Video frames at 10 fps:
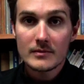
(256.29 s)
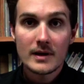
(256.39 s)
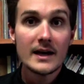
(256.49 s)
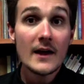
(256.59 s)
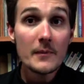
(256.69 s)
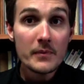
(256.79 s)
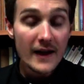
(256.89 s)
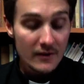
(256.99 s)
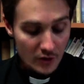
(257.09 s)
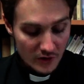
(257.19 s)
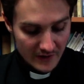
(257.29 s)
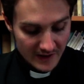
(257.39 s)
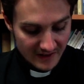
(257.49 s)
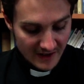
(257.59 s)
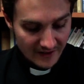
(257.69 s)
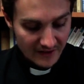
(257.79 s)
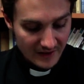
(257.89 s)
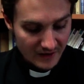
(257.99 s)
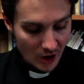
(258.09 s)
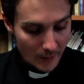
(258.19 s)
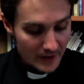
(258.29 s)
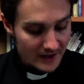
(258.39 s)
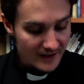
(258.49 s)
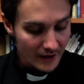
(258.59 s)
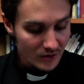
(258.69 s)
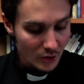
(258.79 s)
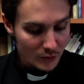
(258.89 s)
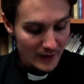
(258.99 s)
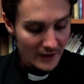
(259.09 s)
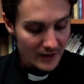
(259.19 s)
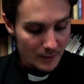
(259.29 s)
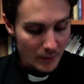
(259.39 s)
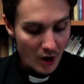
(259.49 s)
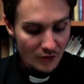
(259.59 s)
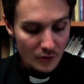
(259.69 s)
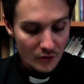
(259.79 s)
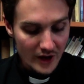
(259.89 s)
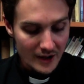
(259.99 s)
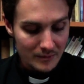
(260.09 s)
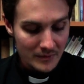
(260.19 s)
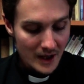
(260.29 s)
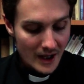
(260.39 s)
Another place Luther discusses this topic is how he talks about how the apostles and